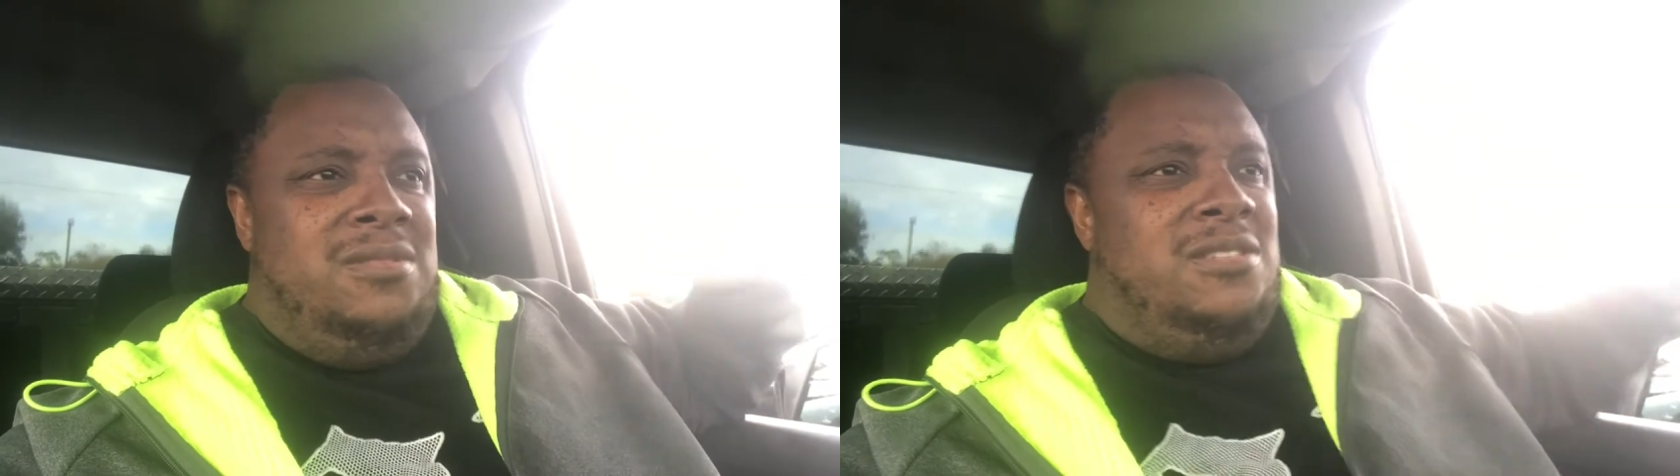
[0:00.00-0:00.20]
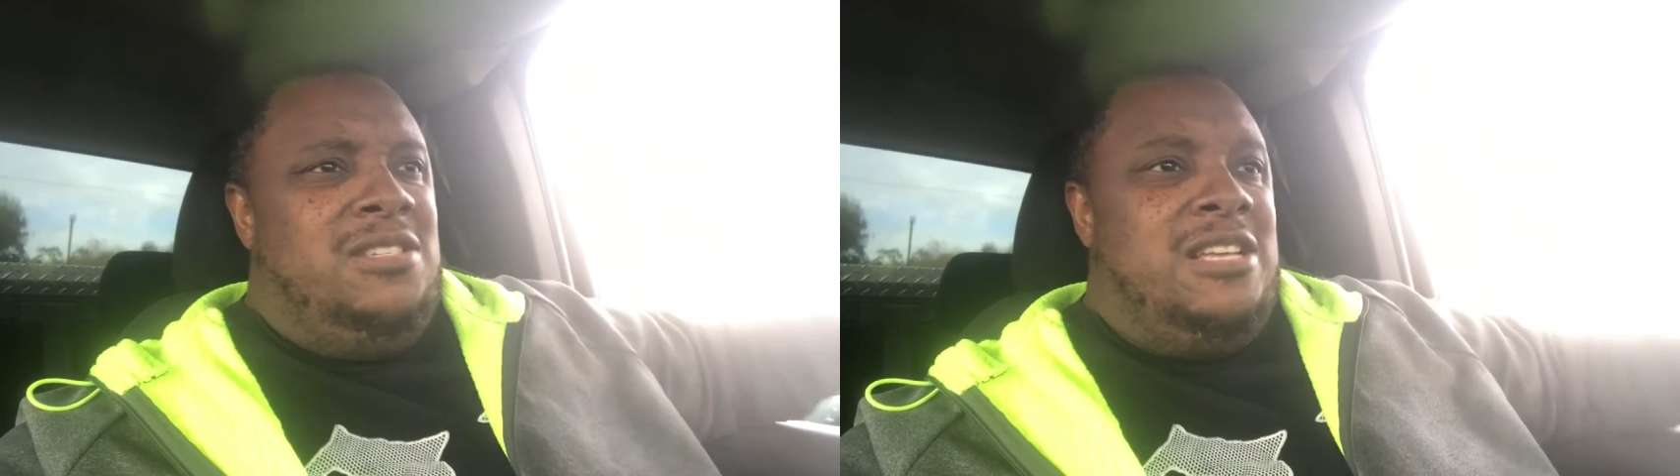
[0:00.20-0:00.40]

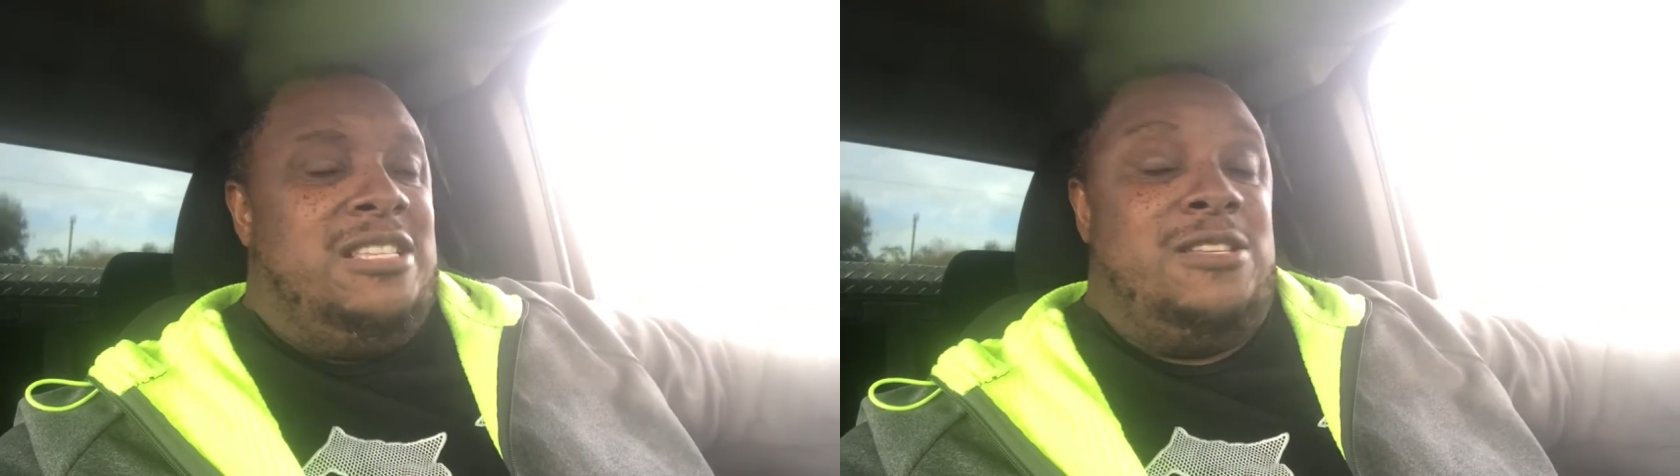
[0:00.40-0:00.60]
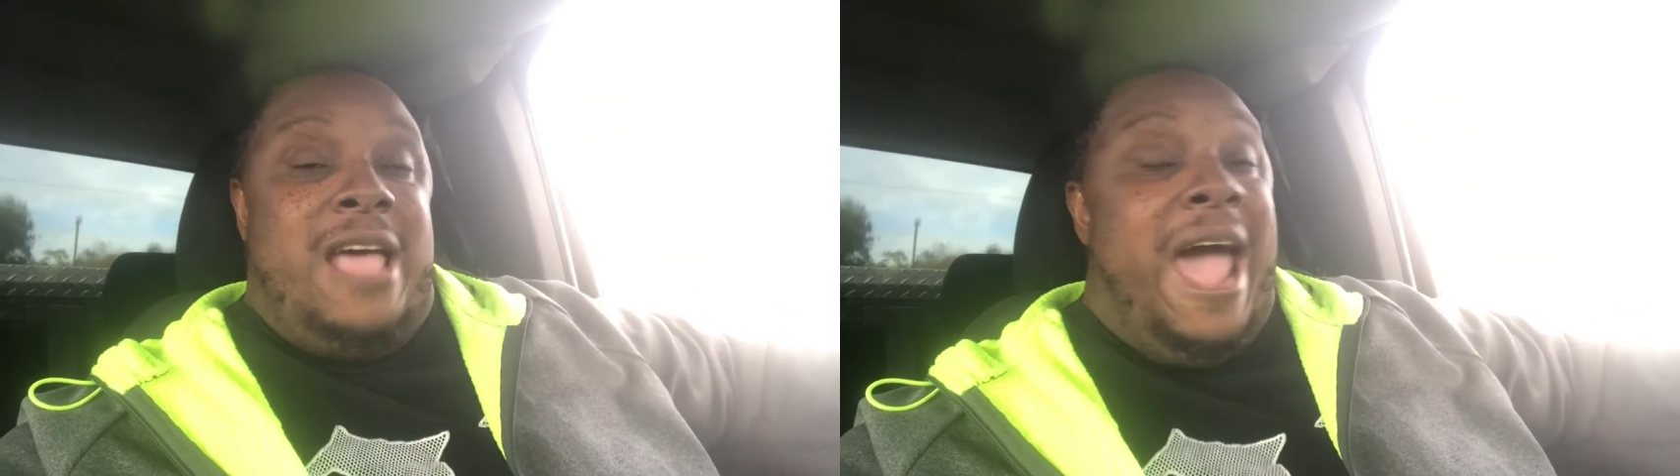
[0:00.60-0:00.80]

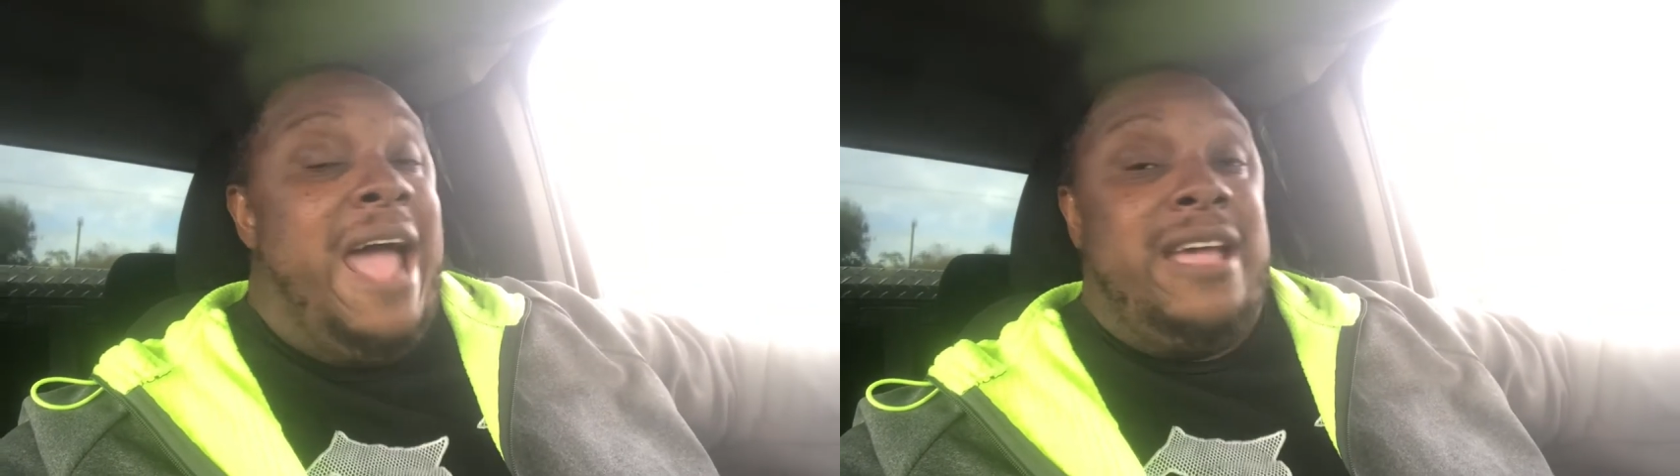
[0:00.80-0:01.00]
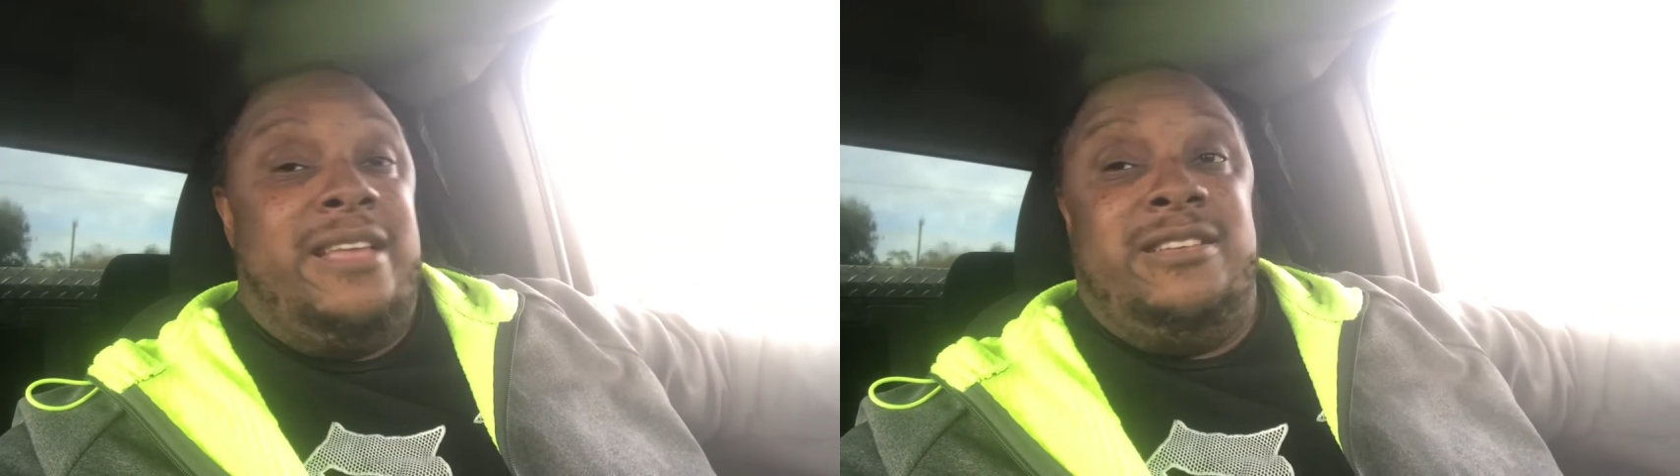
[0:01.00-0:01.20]
just
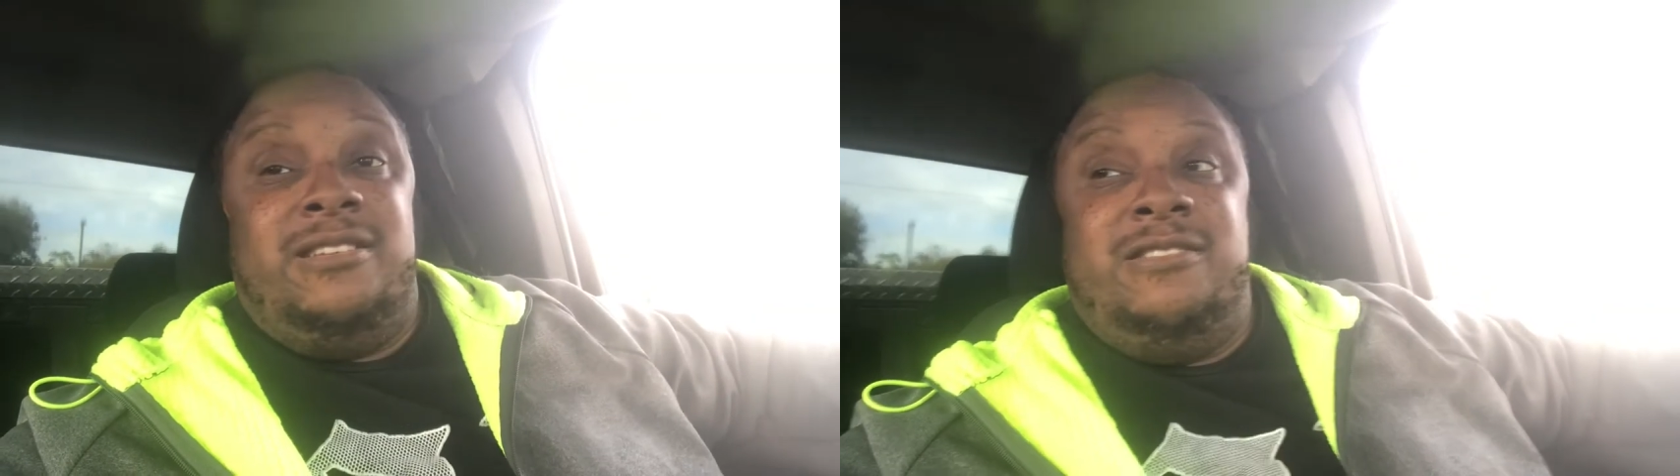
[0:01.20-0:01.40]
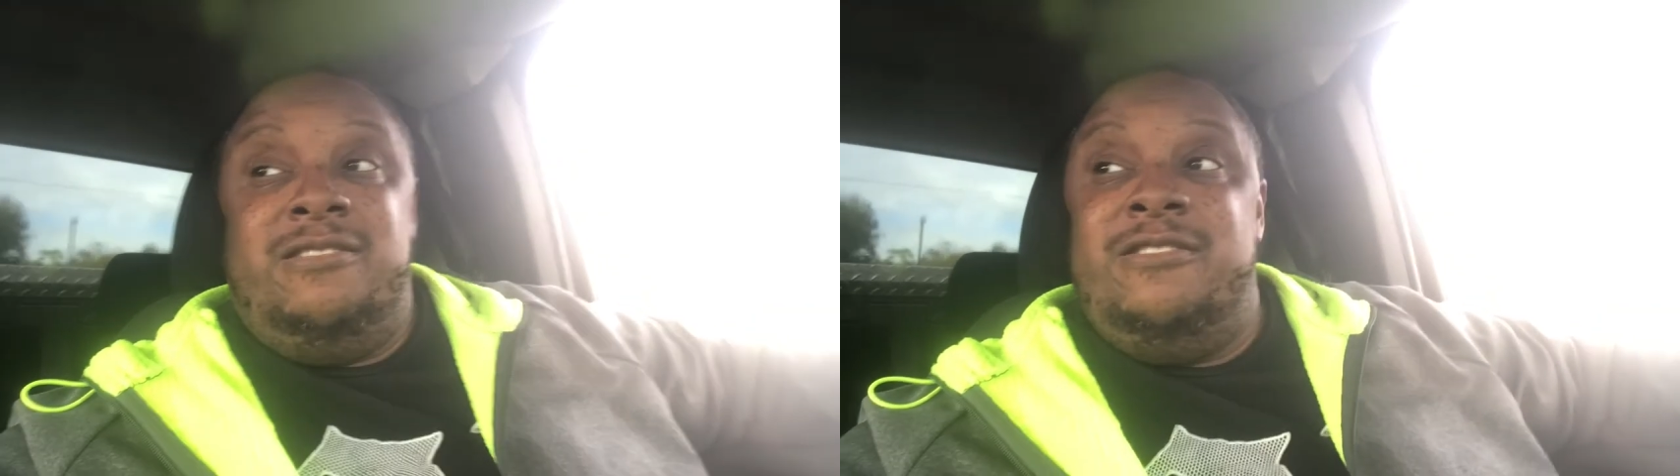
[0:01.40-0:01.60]
hacking it.
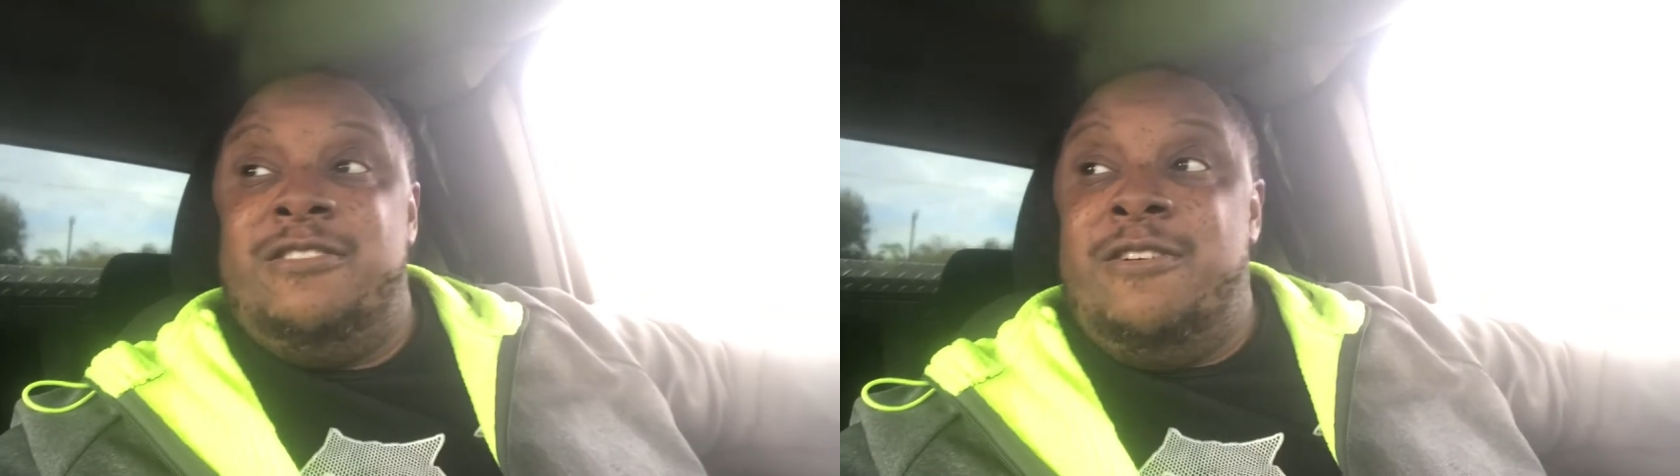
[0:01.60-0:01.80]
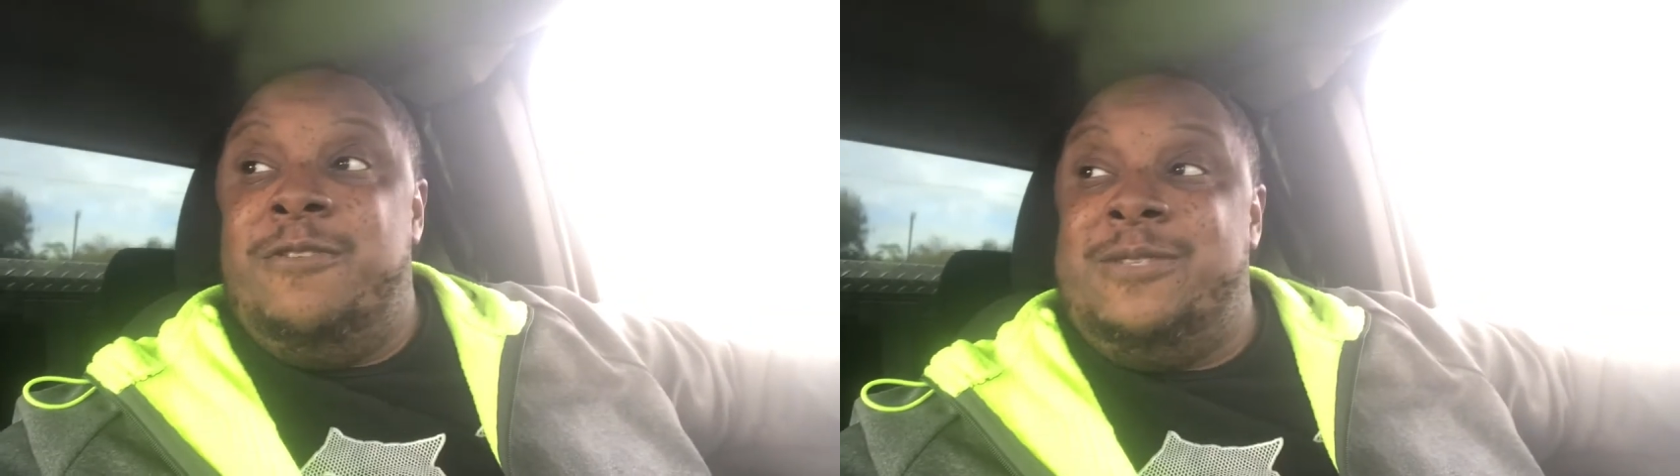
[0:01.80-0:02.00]
You
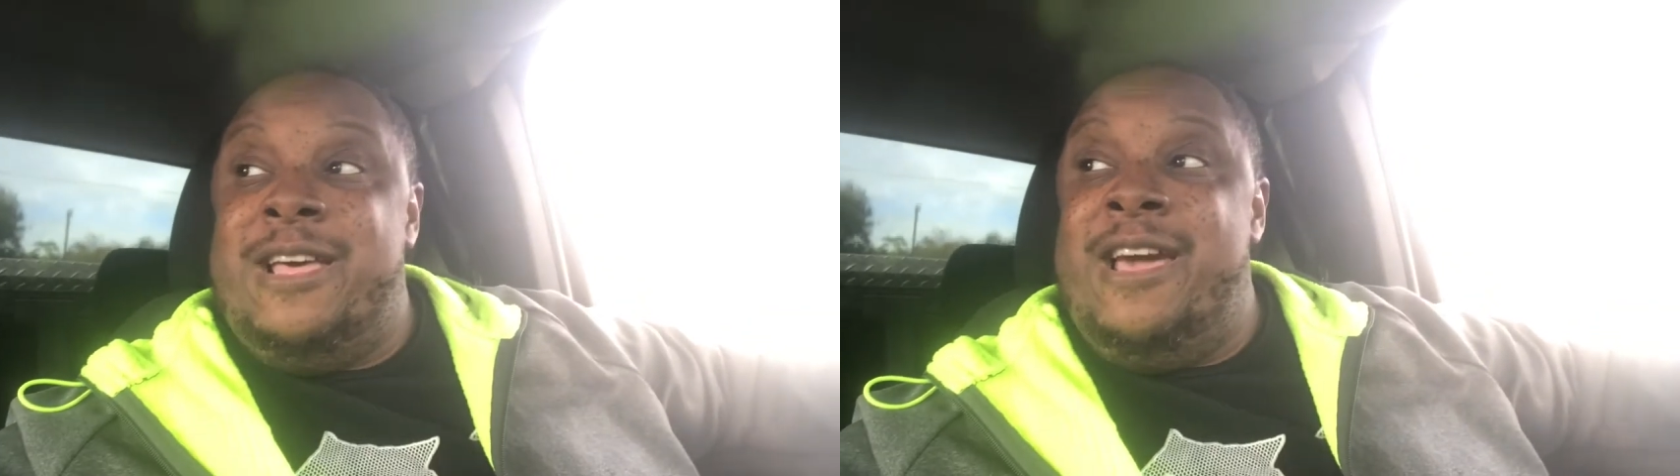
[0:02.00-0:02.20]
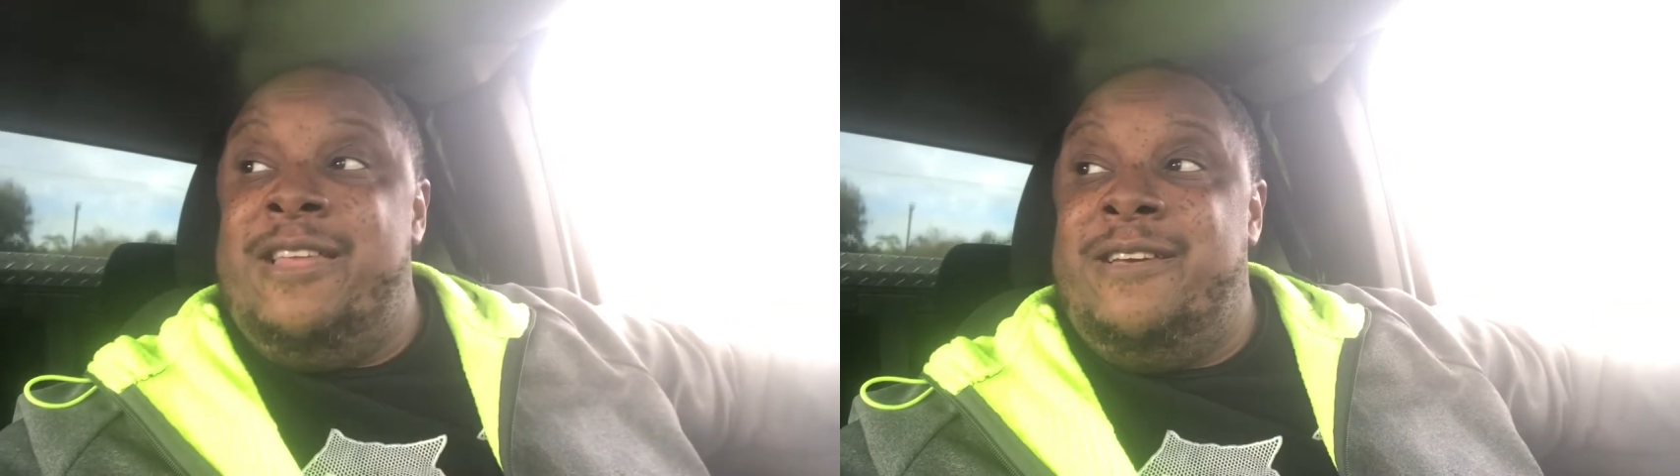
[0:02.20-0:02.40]
know what I'm saying?